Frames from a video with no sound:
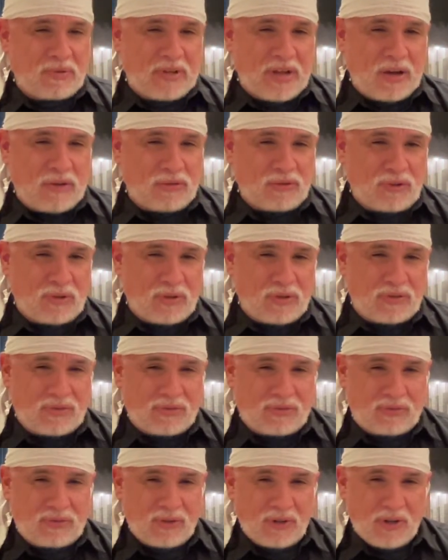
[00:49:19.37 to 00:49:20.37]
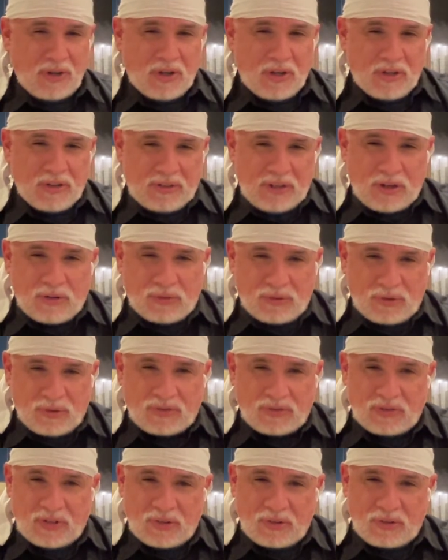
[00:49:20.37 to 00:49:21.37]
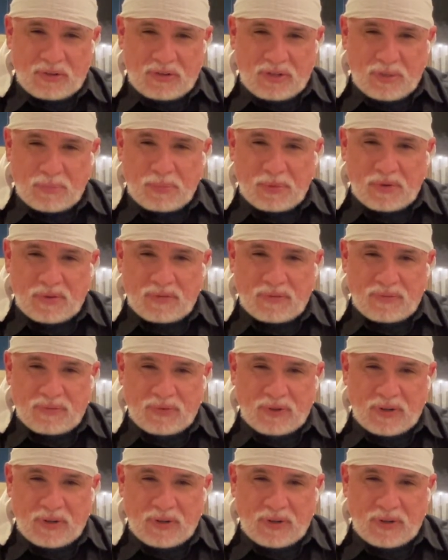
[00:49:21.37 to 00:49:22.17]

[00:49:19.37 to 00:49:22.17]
down to the southern tip of